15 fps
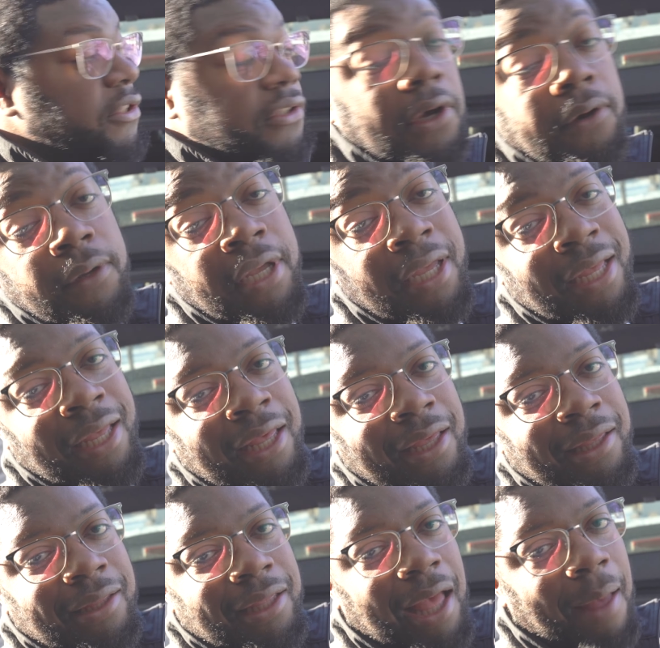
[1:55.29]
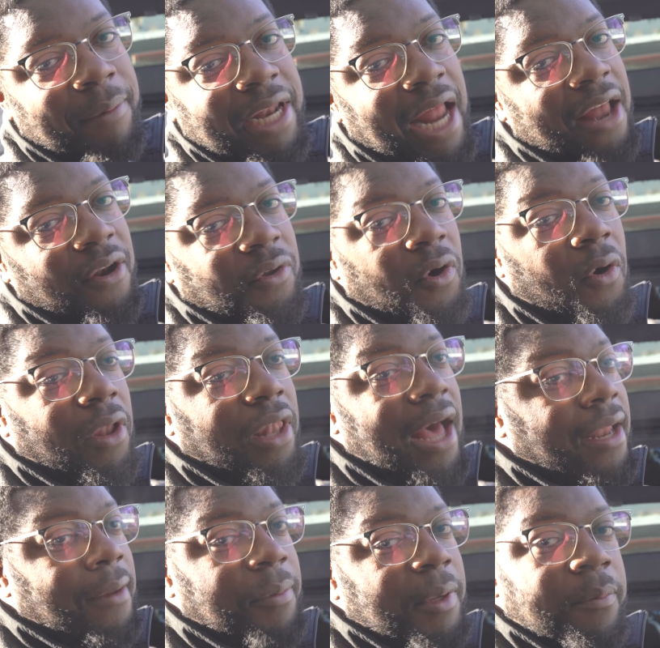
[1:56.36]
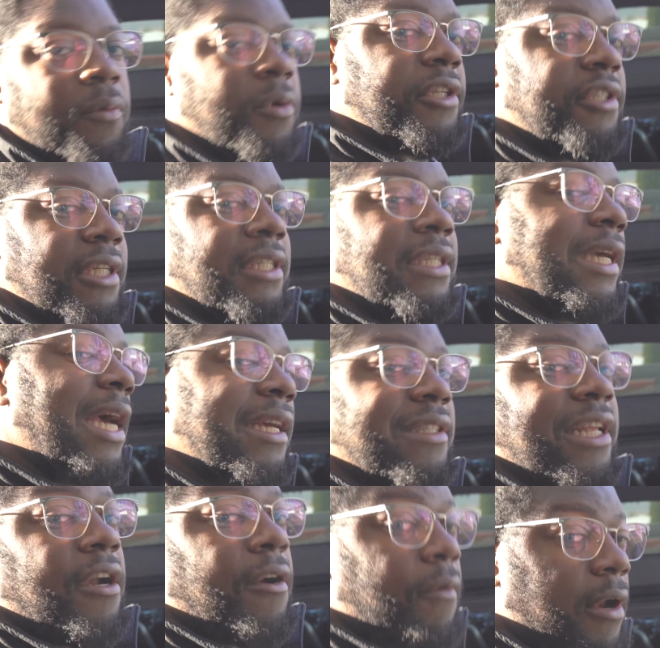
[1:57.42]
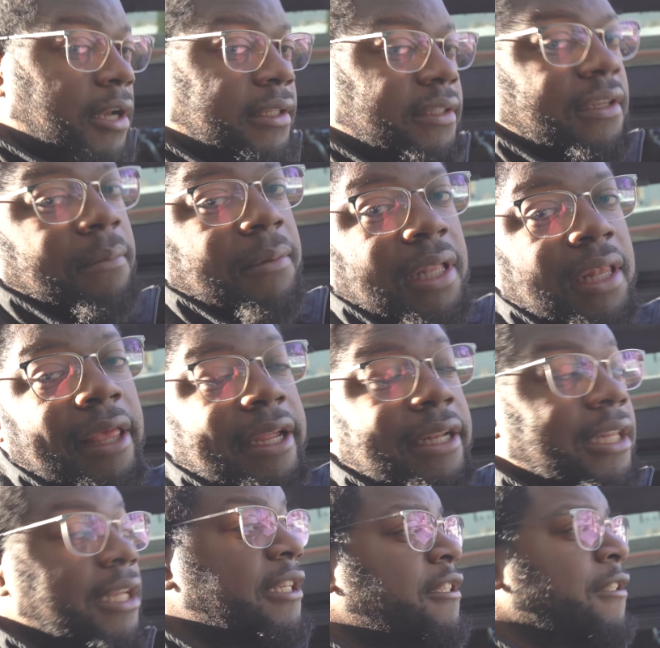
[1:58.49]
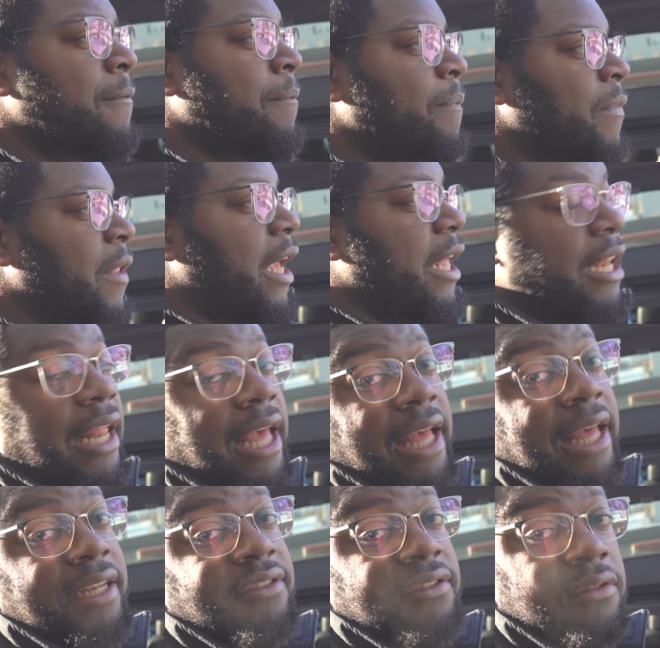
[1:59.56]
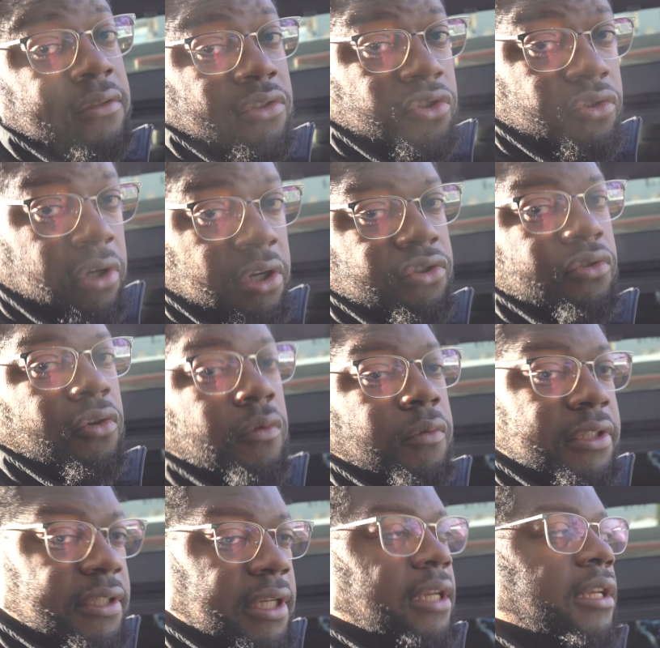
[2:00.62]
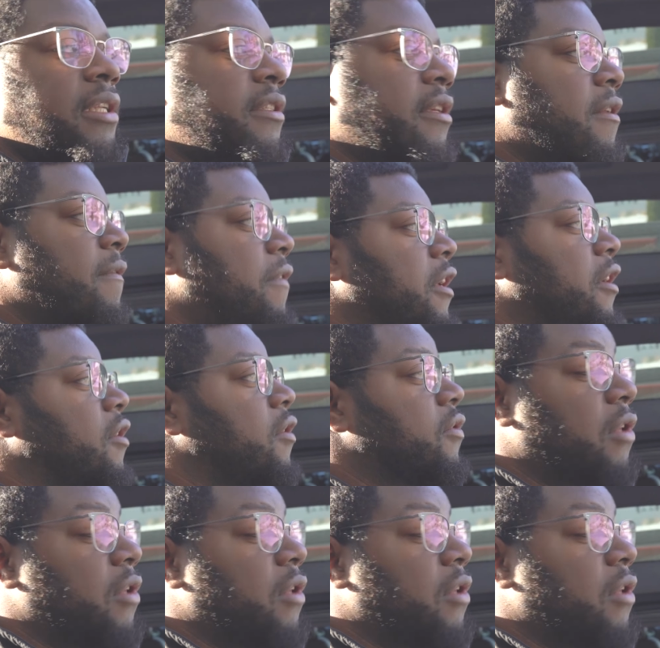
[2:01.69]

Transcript: So, I mean, I don't know a lot of people with GTIs that are running something like this, and it adds structural rigidity to the vehicle.